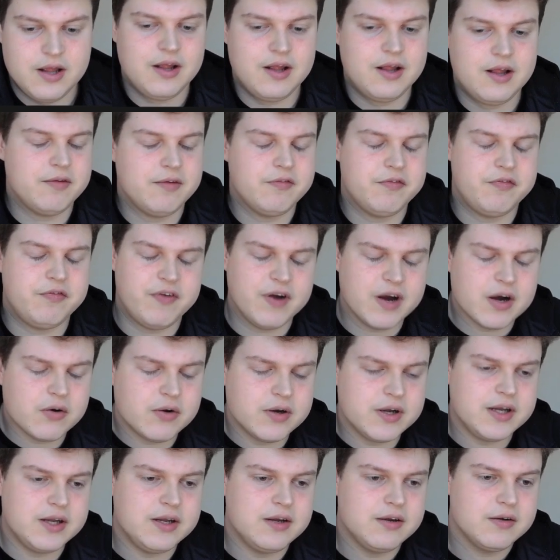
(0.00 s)

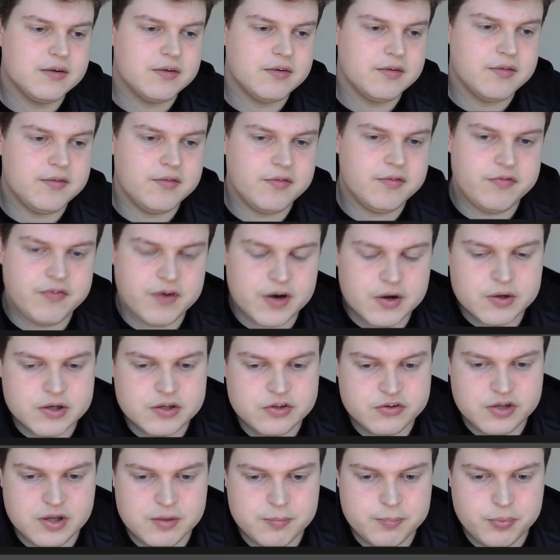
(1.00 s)
Very, very
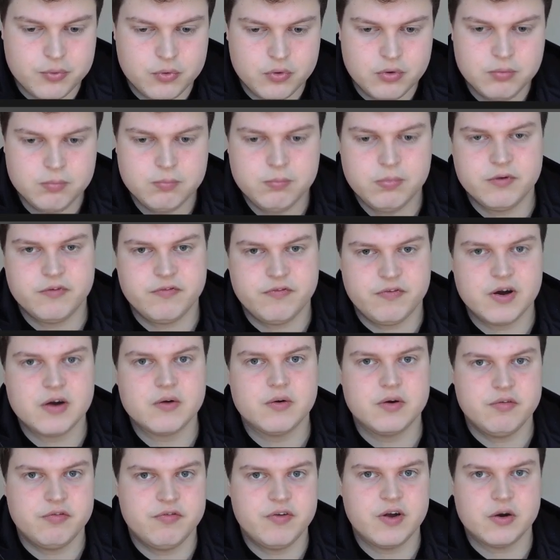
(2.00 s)
simple, but
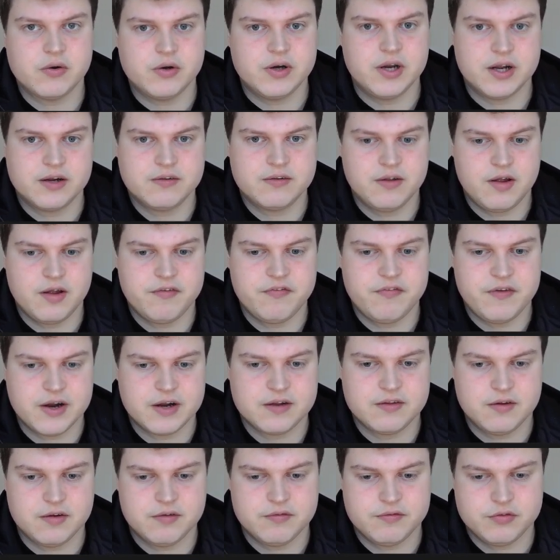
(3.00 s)
very, very
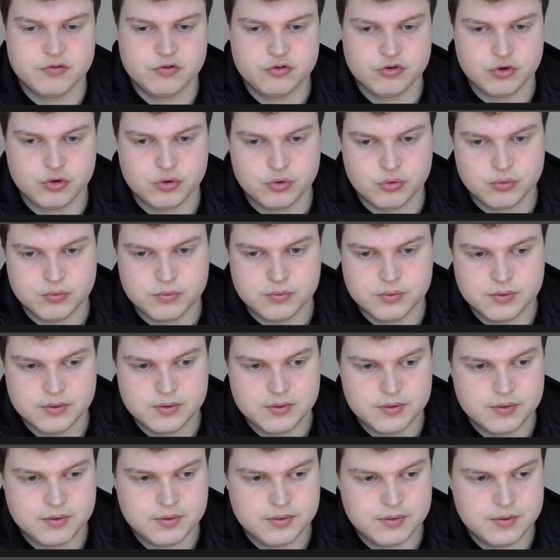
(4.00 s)
effective. So
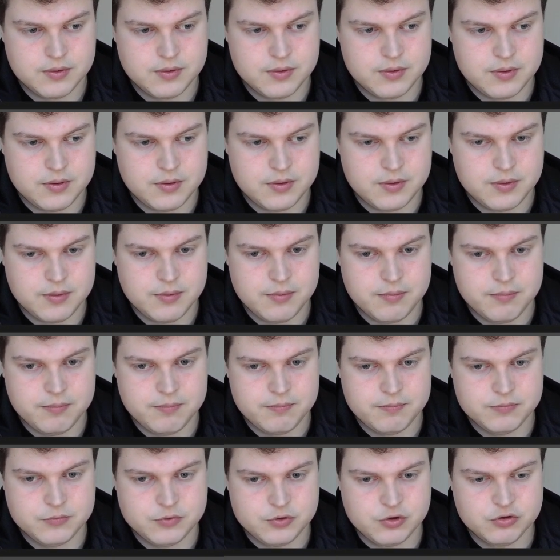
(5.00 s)

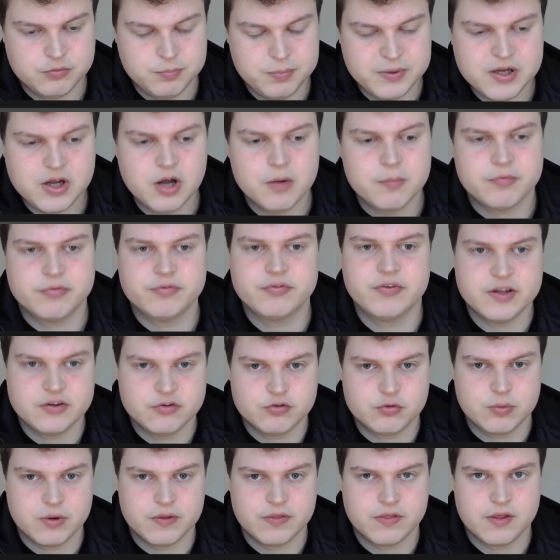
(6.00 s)
just become
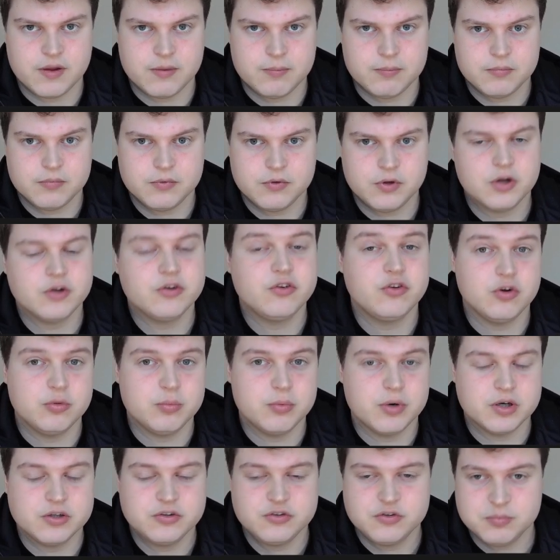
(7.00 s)
friends with them. Not too
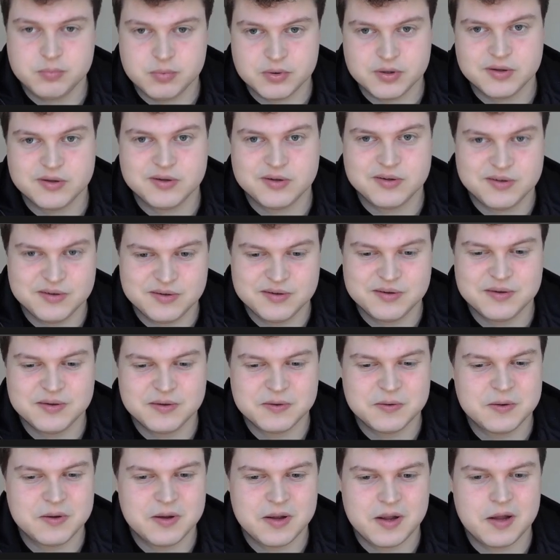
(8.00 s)
much, but
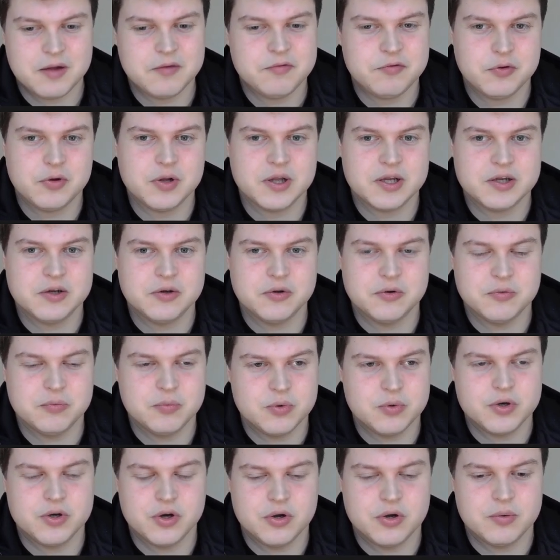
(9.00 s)
I feel like you
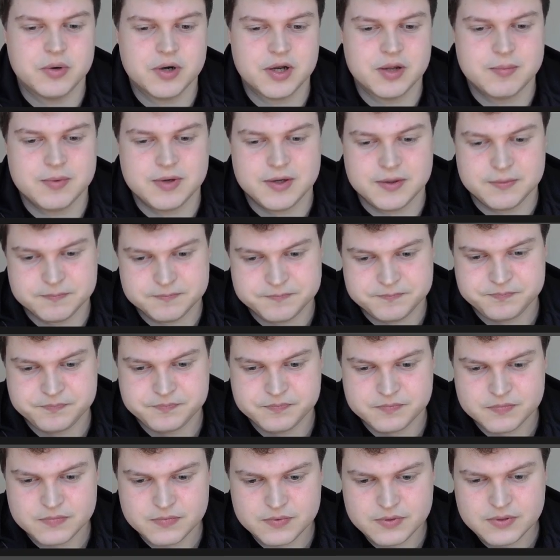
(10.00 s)
would know what I mean.
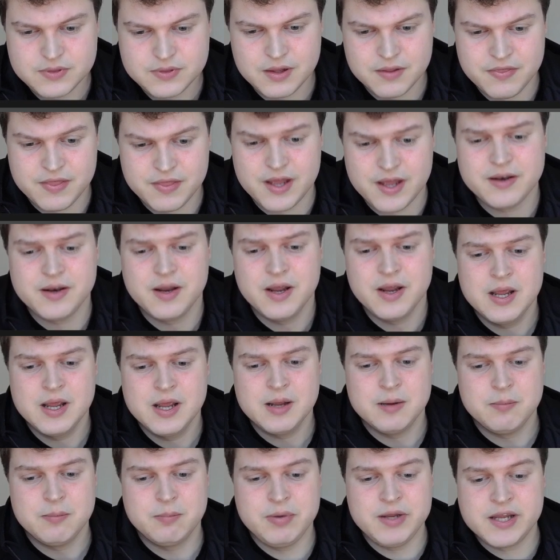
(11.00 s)
Then
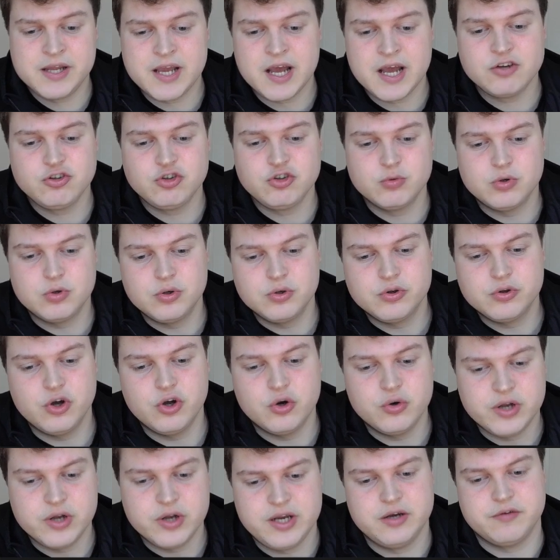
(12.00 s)
be casual,
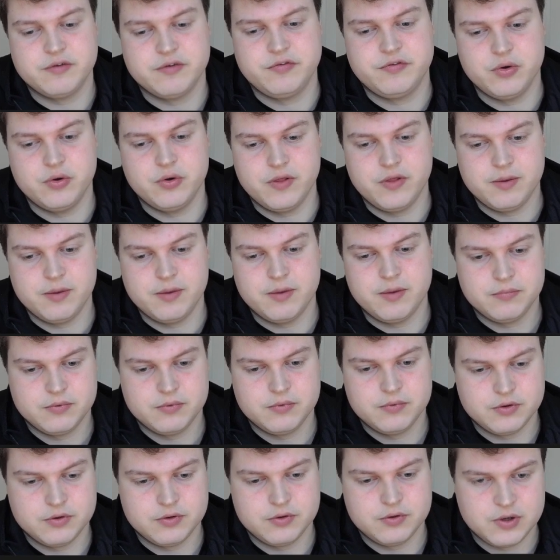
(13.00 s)
don't interview them.
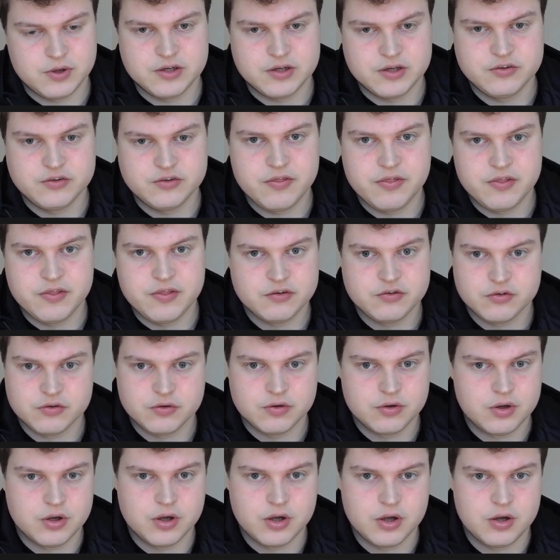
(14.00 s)
So I said this
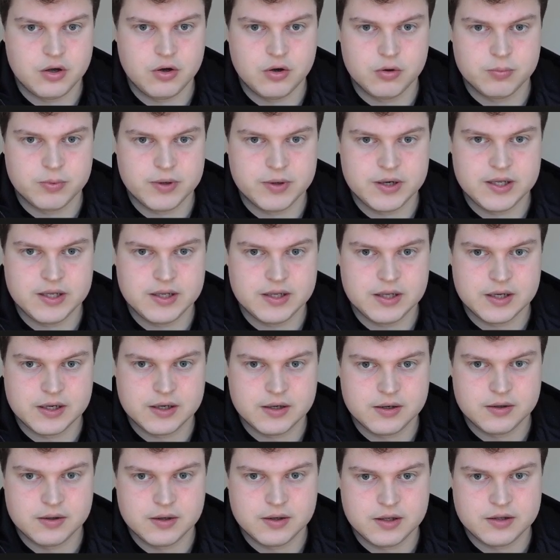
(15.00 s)
already,
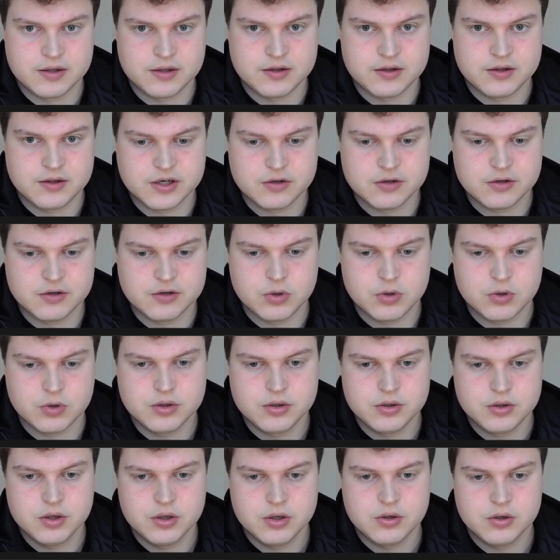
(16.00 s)
like at the second one
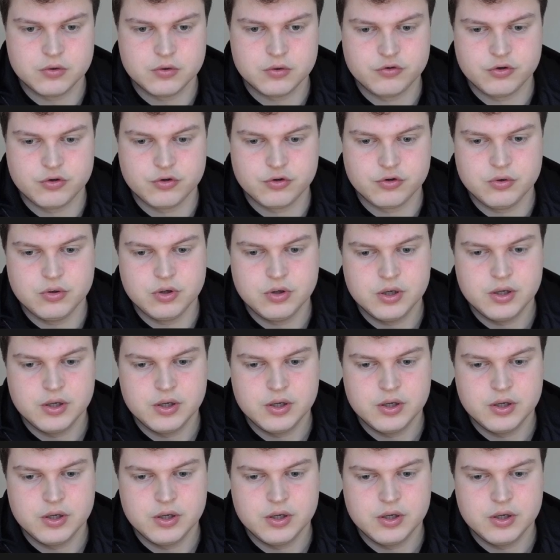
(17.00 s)
or so.